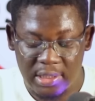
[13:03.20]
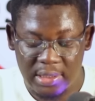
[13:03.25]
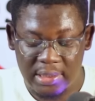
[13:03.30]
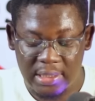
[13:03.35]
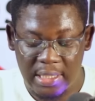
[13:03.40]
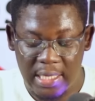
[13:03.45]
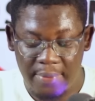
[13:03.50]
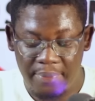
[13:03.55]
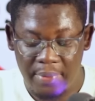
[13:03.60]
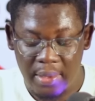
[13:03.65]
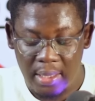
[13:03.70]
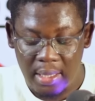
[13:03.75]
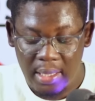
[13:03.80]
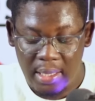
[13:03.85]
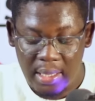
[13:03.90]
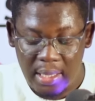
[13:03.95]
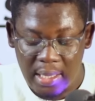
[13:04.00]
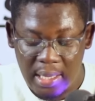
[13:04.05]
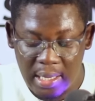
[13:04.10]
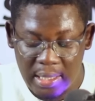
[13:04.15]
is here.
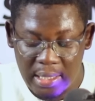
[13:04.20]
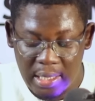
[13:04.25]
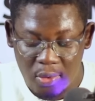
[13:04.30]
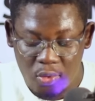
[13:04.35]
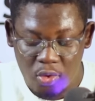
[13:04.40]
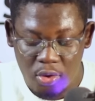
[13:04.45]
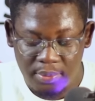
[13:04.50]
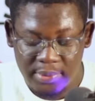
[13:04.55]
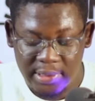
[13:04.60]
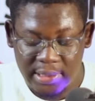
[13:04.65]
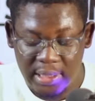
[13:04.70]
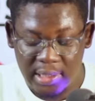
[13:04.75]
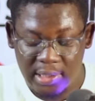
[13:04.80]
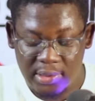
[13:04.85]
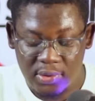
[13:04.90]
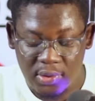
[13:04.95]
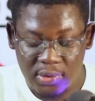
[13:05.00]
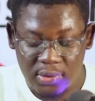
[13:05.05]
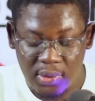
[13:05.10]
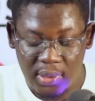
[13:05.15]
Hannah Kumsen
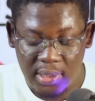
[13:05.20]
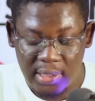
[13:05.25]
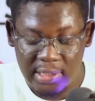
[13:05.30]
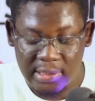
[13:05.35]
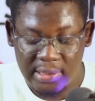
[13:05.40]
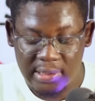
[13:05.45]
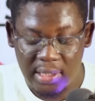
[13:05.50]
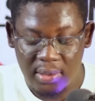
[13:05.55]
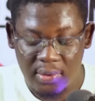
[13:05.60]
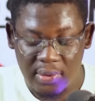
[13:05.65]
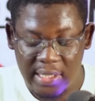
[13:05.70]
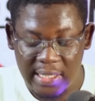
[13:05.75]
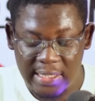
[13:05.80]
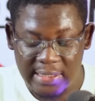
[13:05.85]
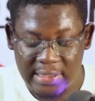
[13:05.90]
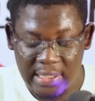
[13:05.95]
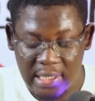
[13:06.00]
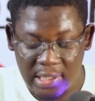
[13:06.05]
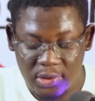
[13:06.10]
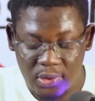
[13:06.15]
is also on this channel. King
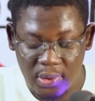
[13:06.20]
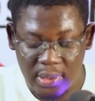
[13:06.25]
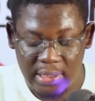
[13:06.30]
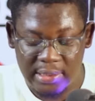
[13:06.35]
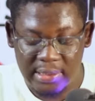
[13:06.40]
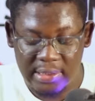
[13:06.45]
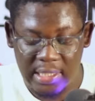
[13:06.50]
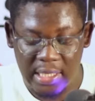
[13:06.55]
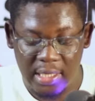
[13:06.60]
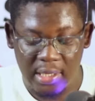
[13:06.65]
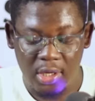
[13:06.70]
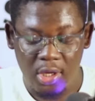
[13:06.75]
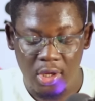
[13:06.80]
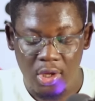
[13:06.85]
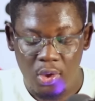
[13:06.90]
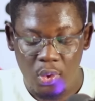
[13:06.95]
Selection is here.